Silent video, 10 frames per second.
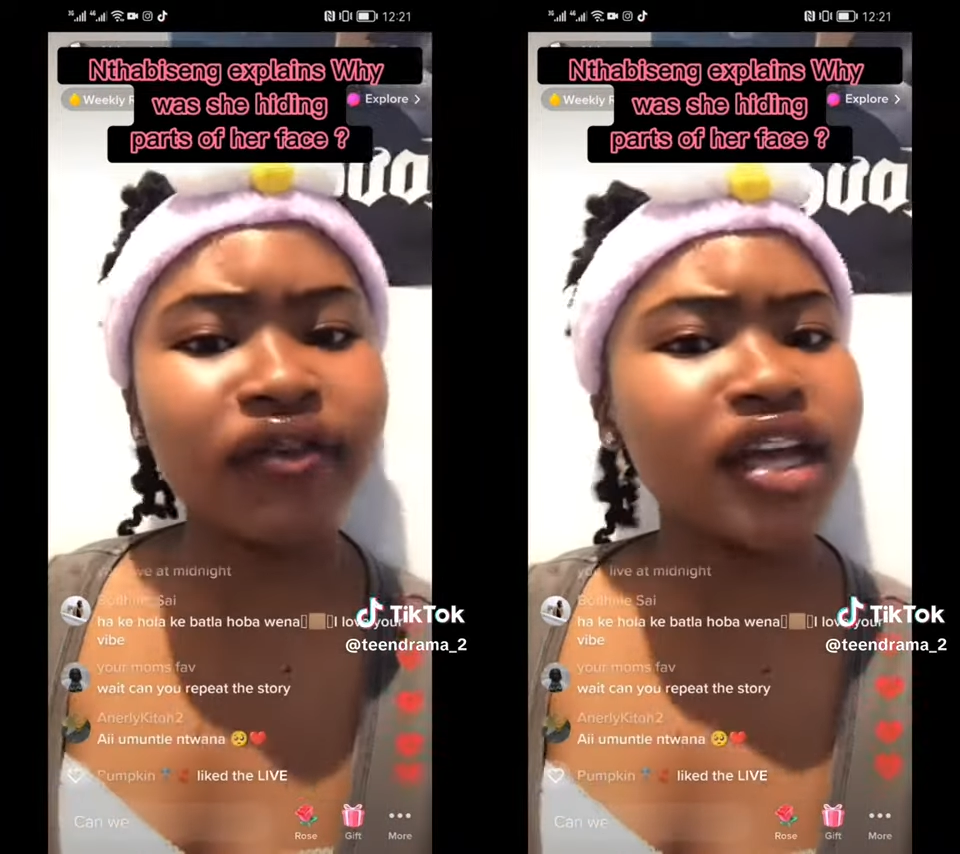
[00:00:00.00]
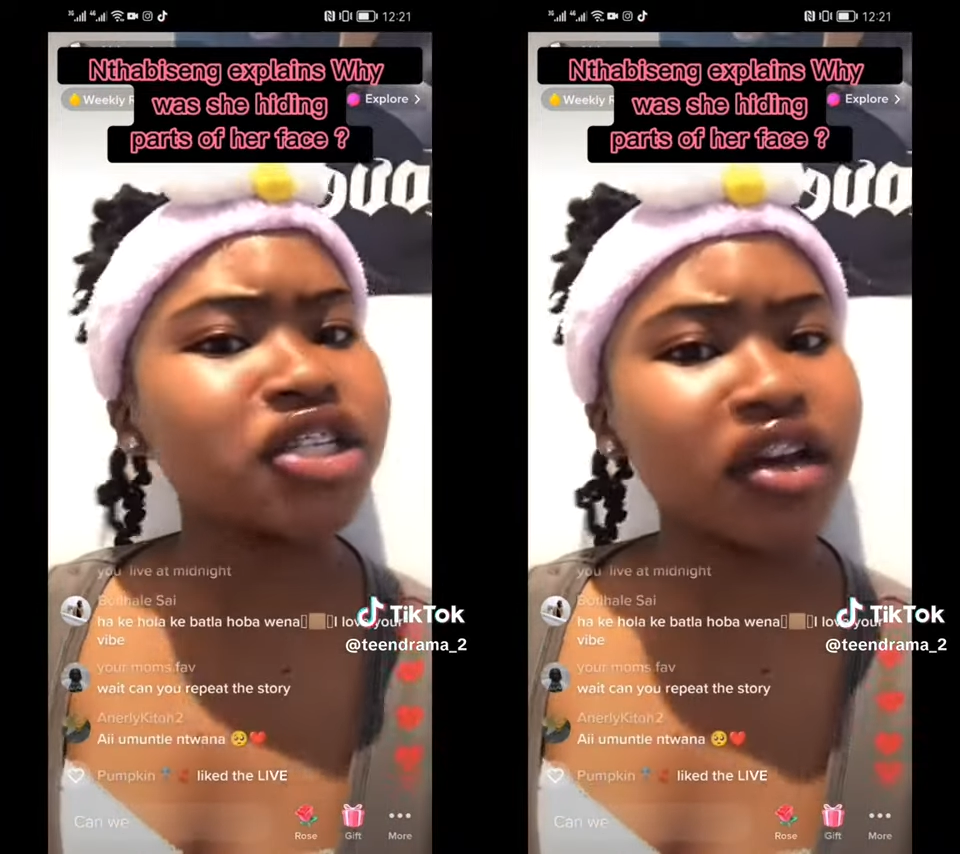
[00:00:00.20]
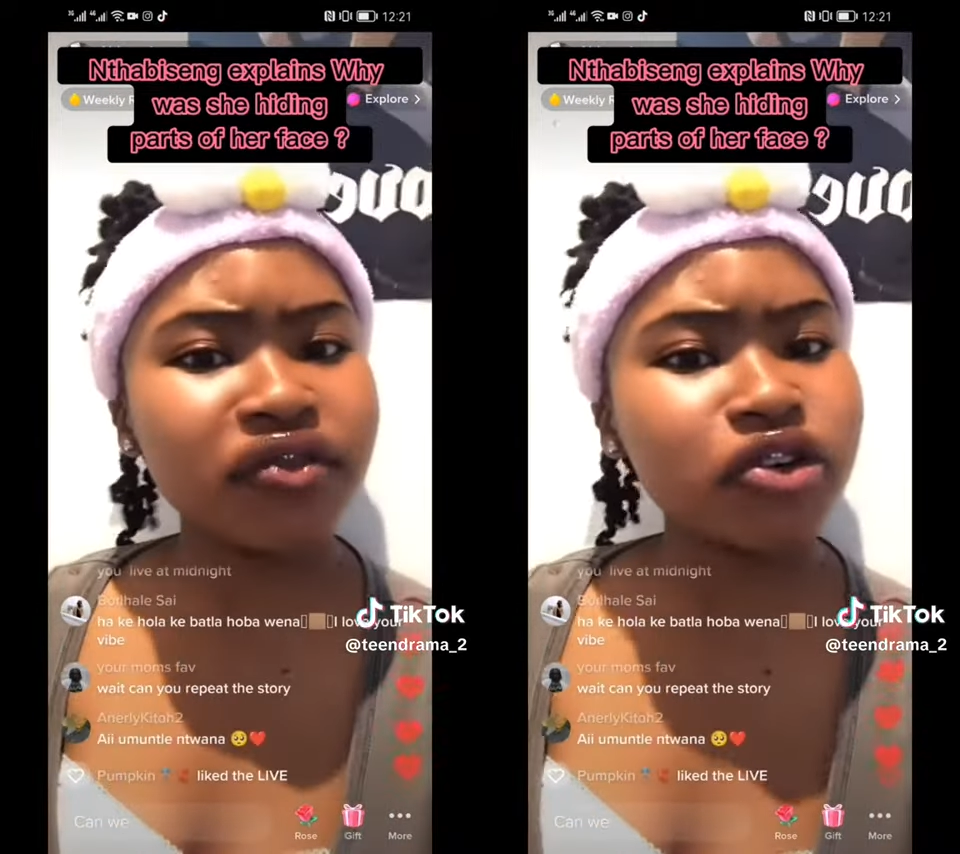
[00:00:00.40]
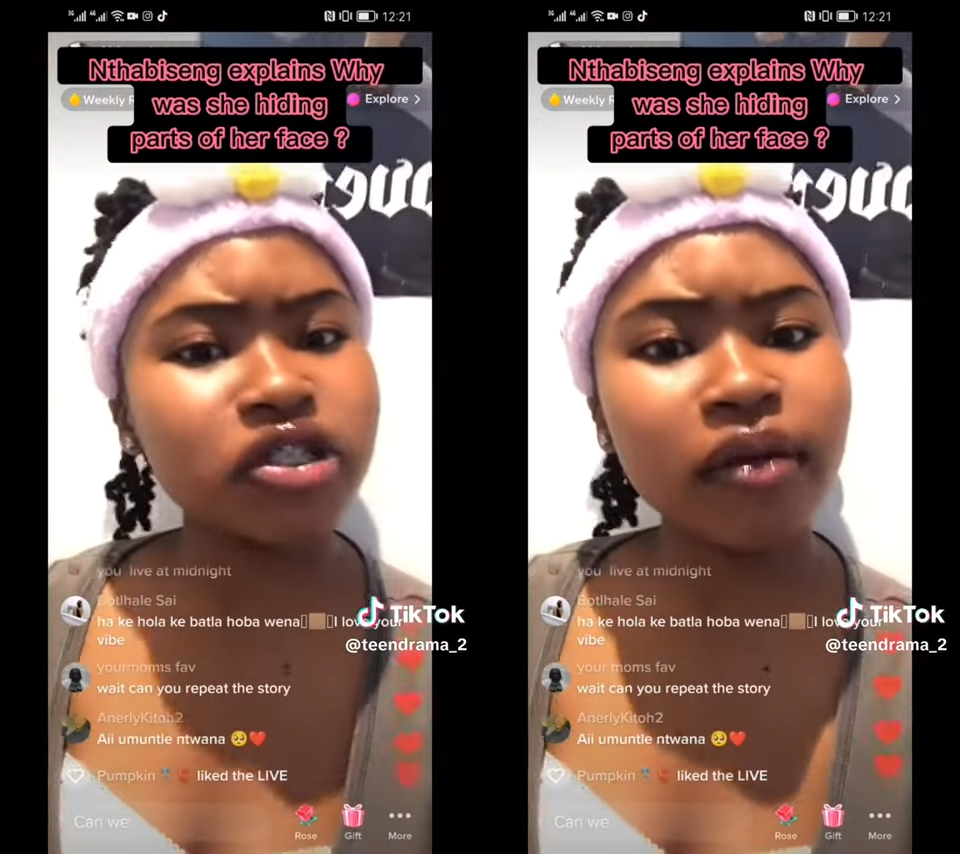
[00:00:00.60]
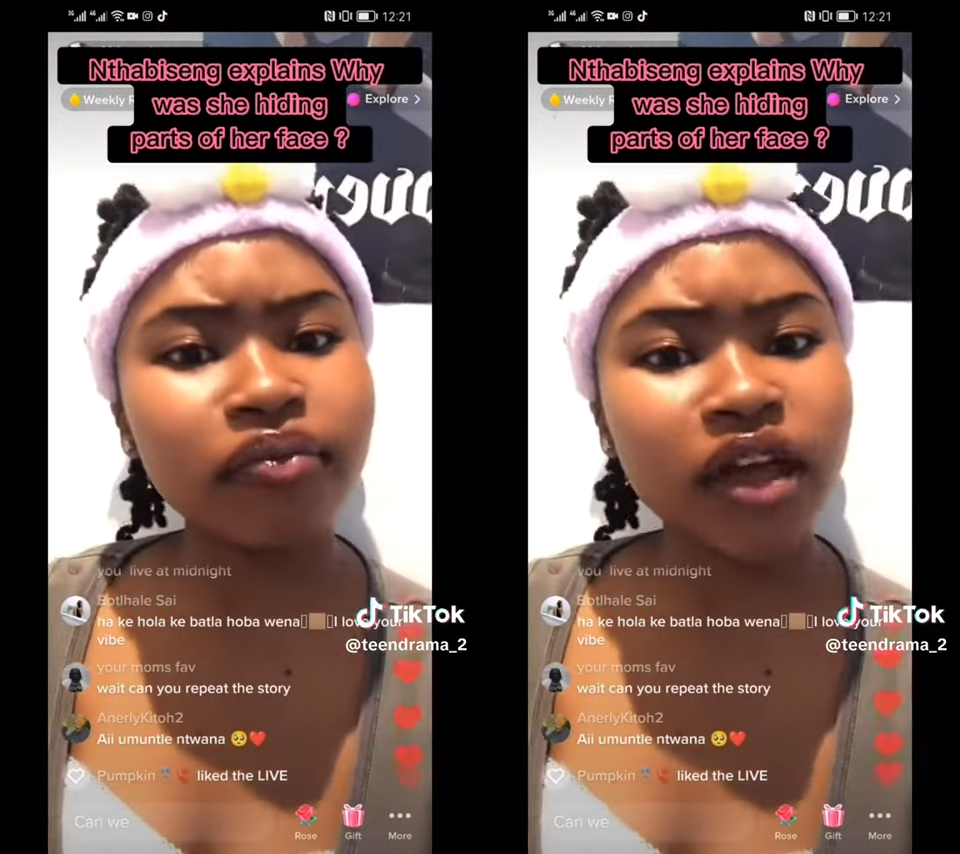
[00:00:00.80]
Do you have
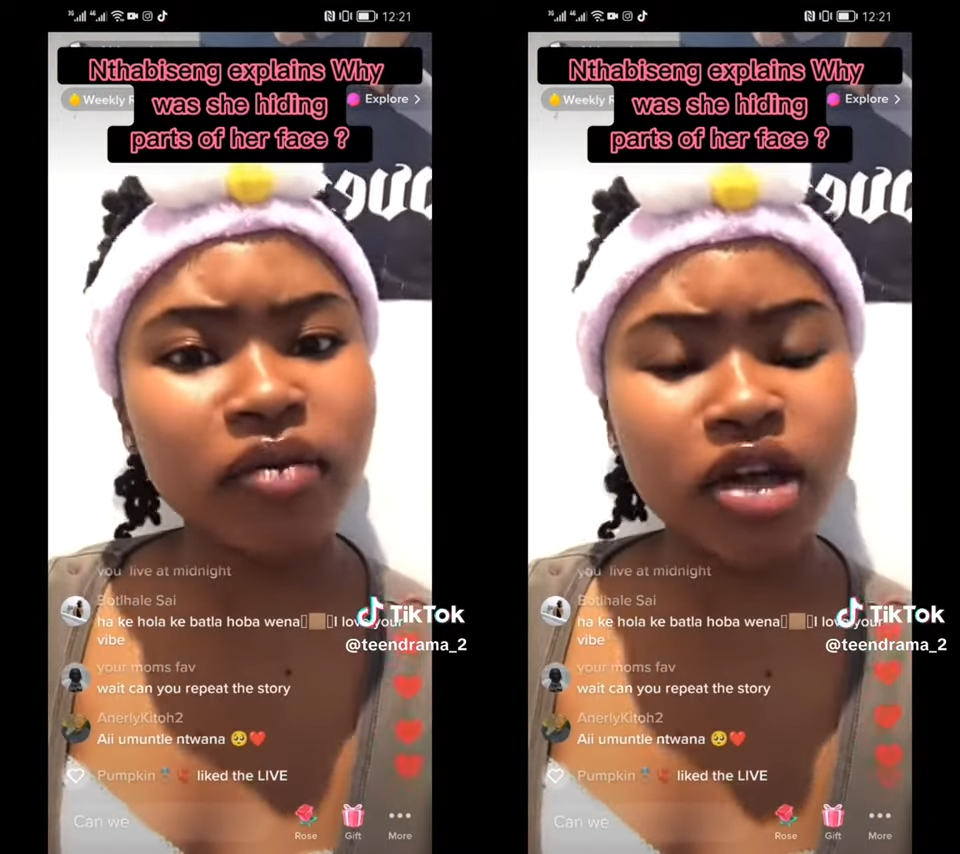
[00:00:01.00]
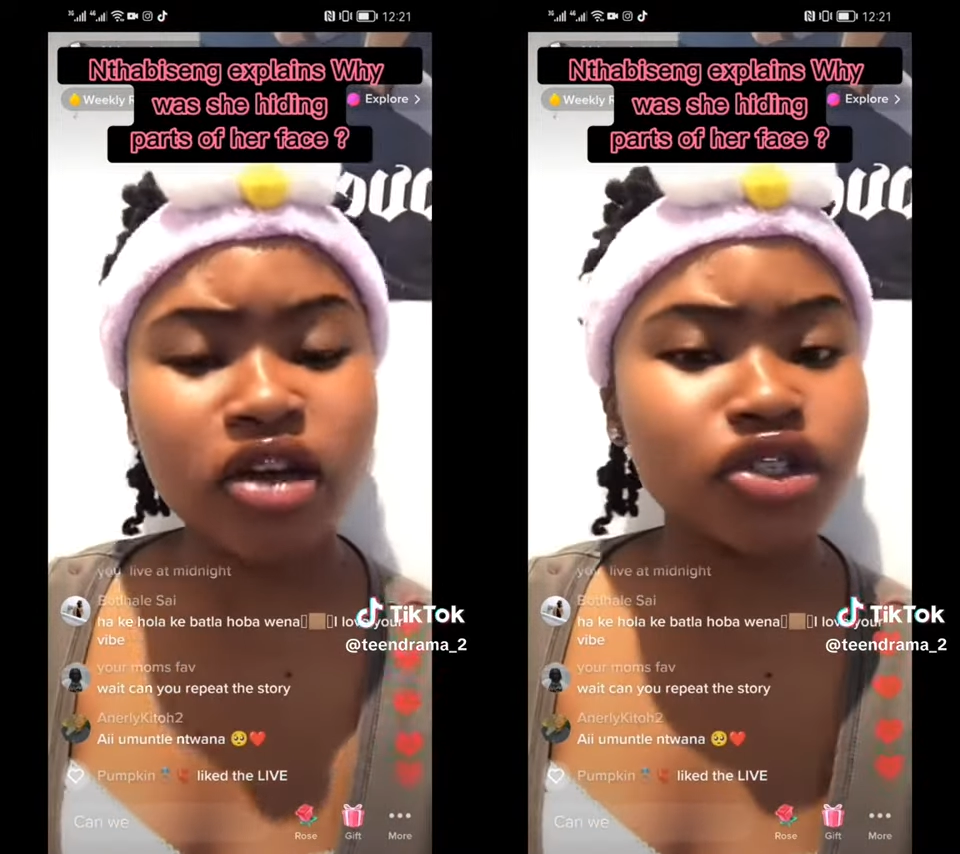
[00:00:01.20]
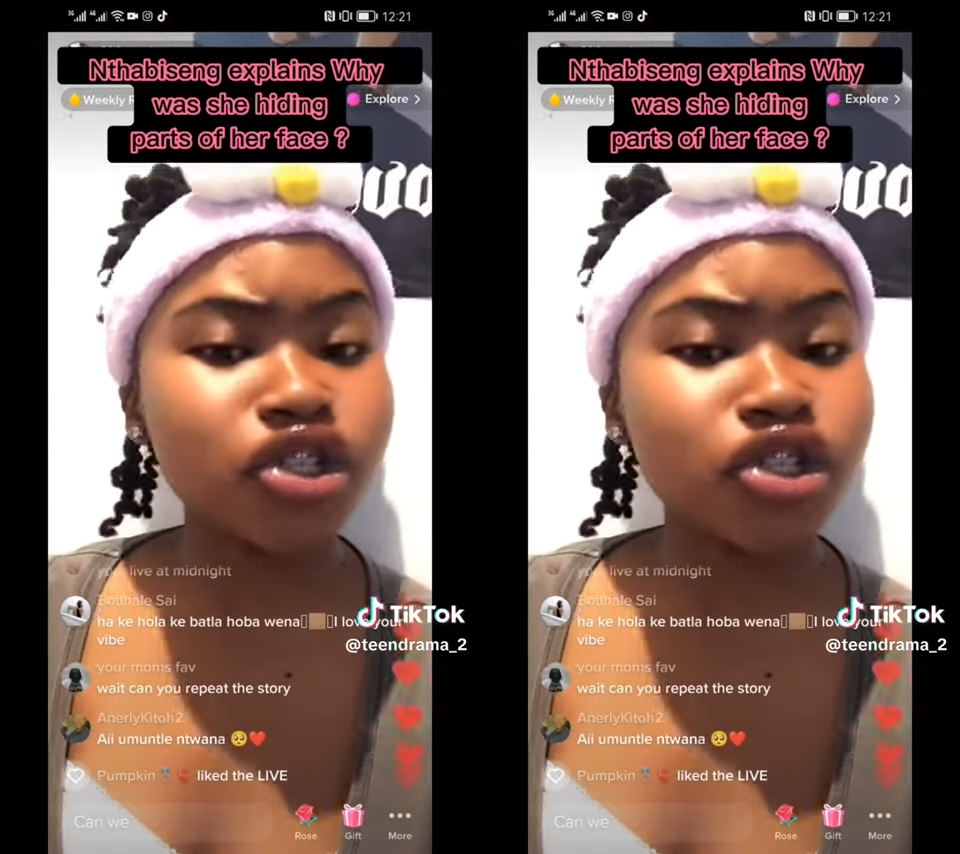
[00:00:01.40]
HIV or something?